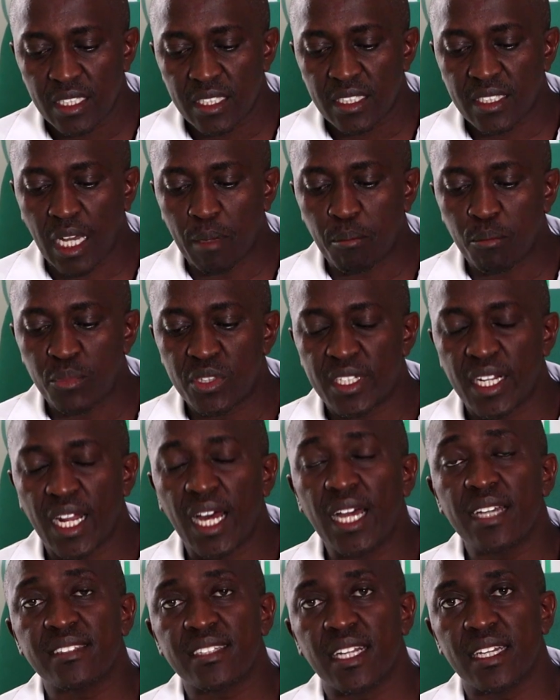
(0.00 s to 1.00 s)
some
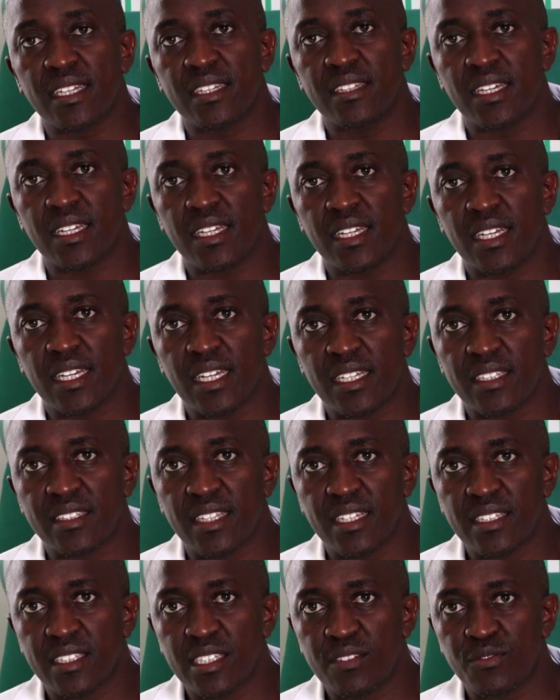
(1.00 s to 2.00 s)
drugs like the
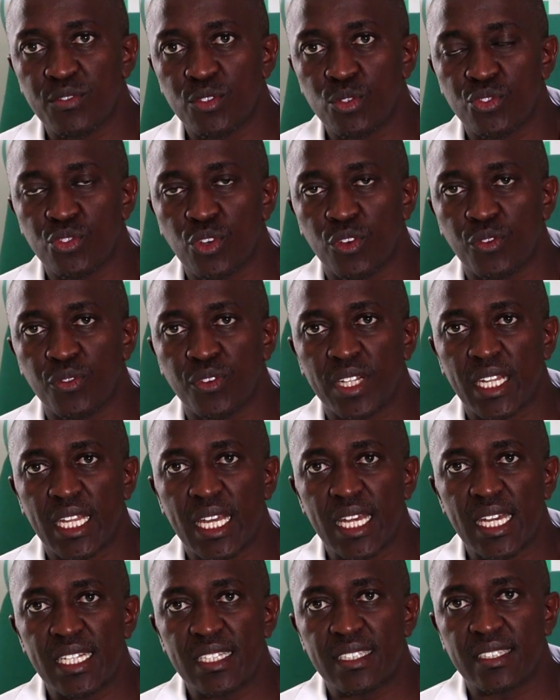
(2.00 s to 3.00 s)
excessive use of
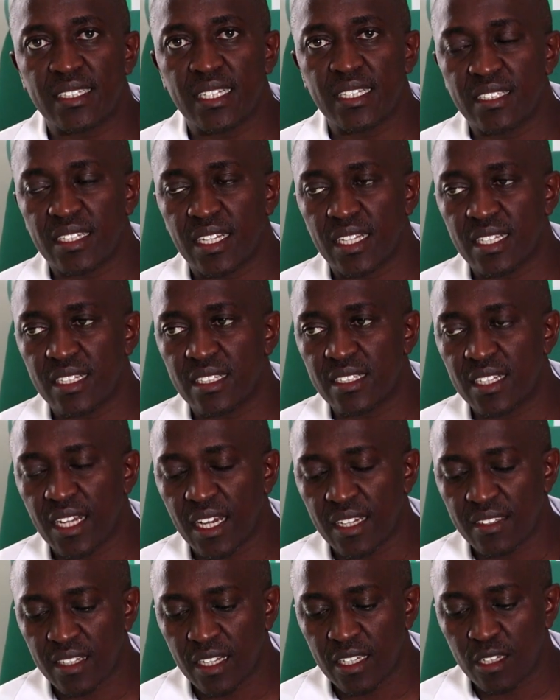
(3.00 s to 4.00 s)
NSAIDs, like
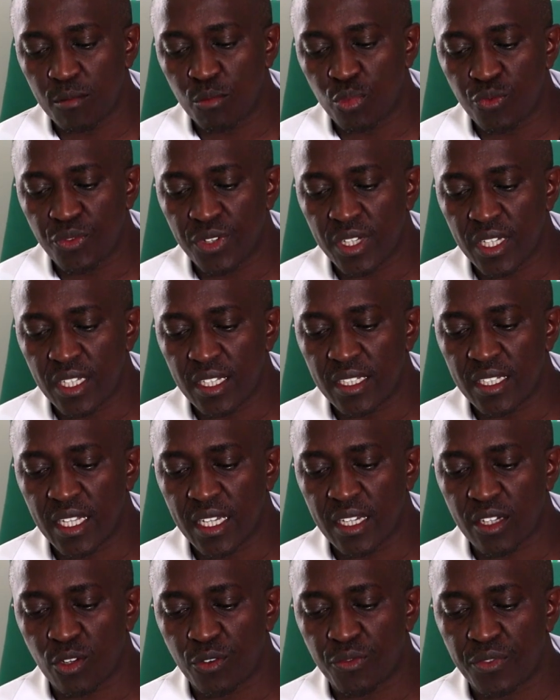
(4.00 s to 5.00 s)
drugs like Brufen,
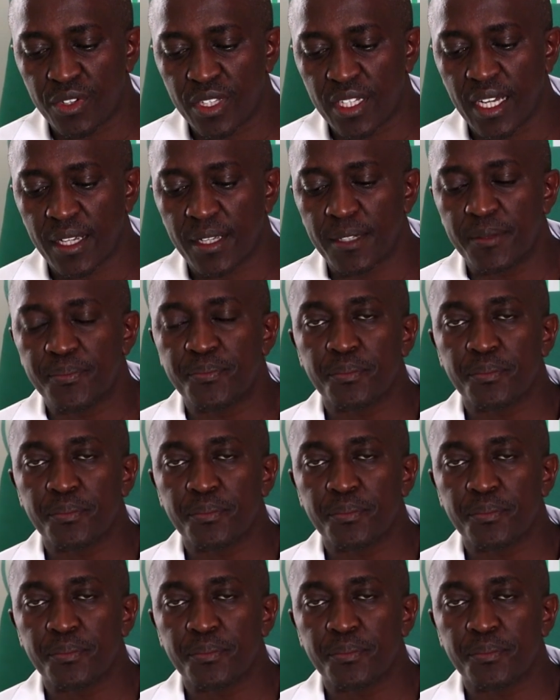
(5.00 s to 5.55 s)
Diclofenac.